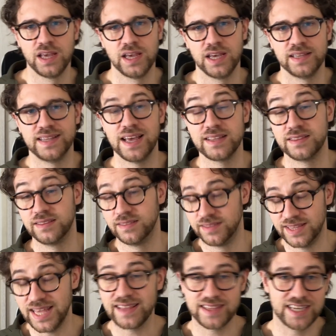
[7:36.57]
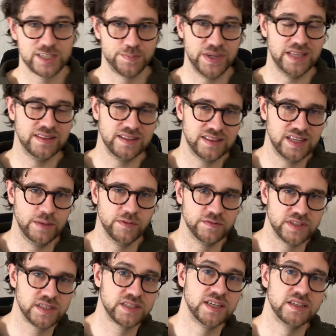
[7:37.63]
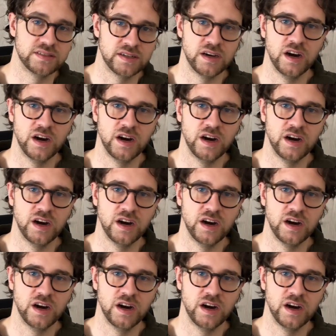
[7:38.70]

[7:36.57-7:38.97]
That has been the theme of the season.